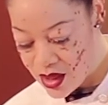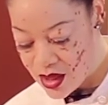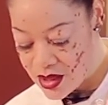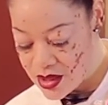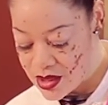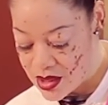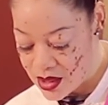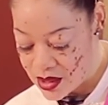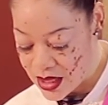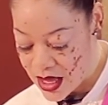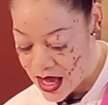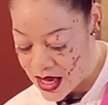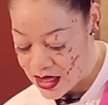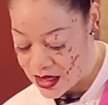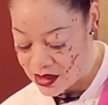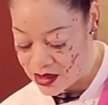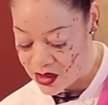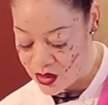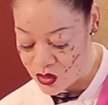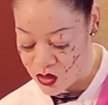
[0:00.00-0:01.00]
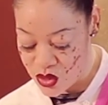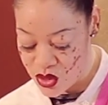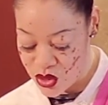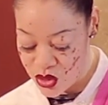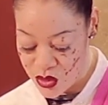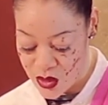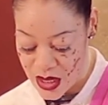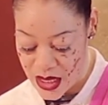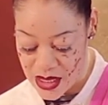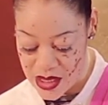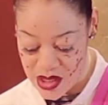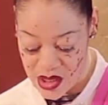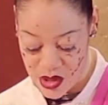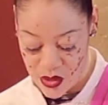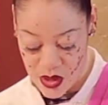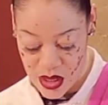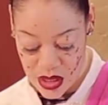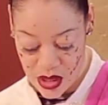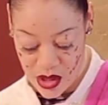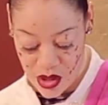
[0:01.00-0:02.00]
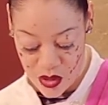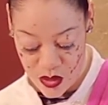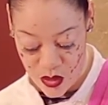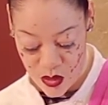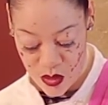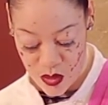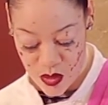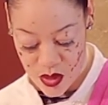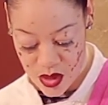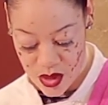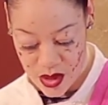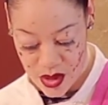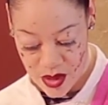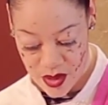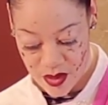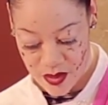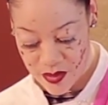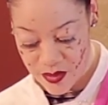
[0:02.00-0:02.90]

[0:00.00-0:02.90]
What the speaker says: It's a lot of little tricks you can use.